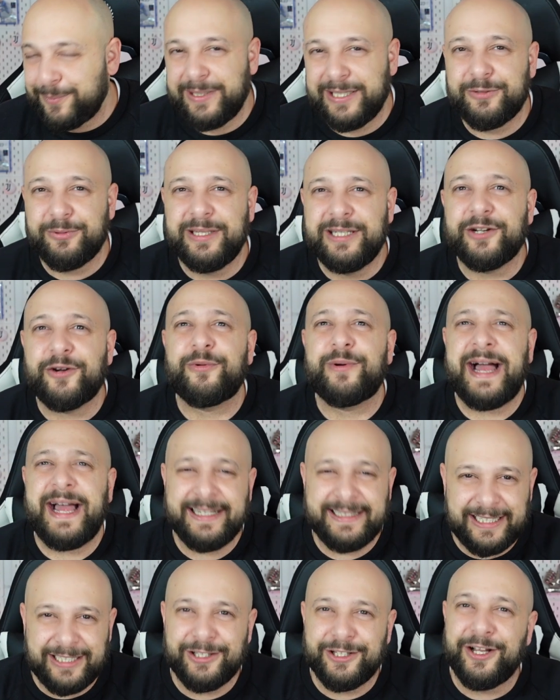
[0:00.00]
between the
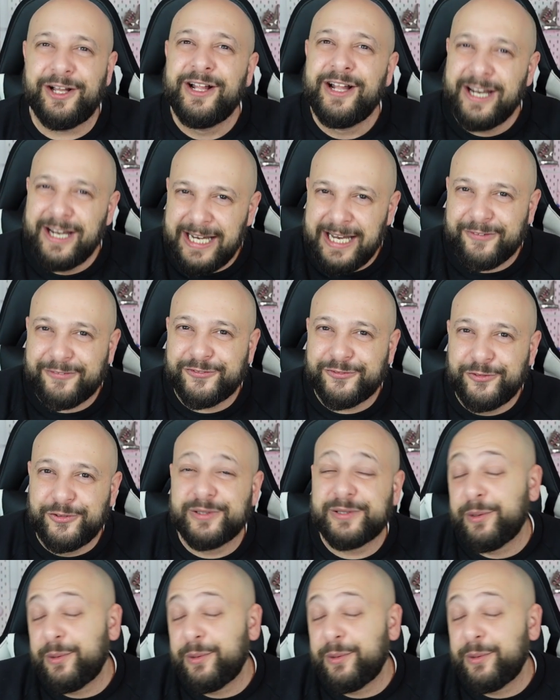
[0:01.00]
right and the left foot,